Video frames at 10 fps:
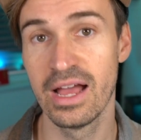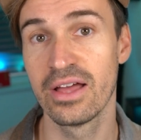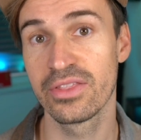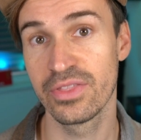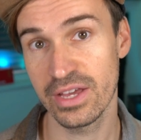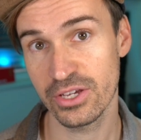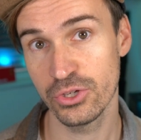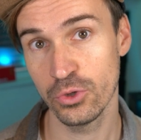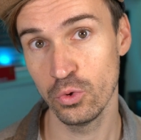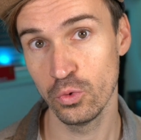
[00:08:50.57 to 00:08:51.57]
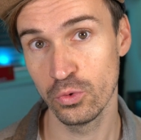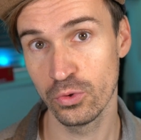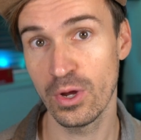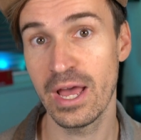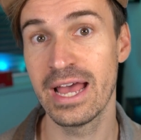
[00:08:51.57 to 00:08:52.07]
Thank you, Nuno
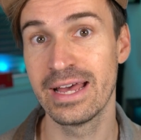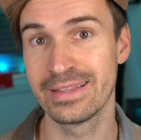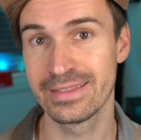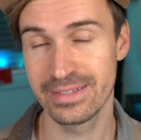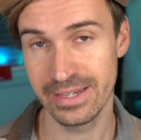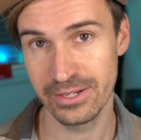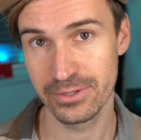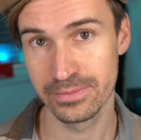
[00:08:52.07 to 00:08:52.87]
and Taylor.